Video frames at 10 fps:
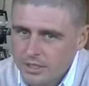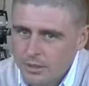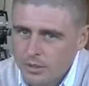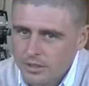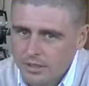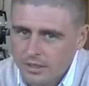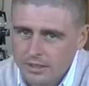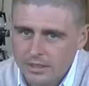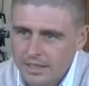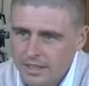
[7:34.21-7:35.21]
to
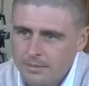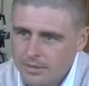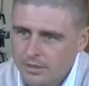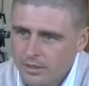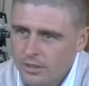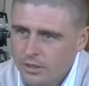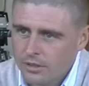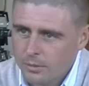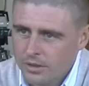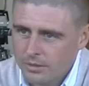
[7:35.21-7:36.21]
let them
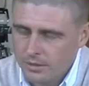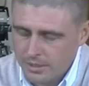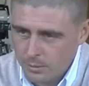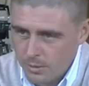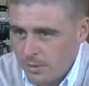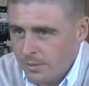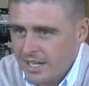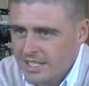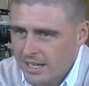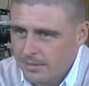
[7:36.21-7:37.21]
know what I say.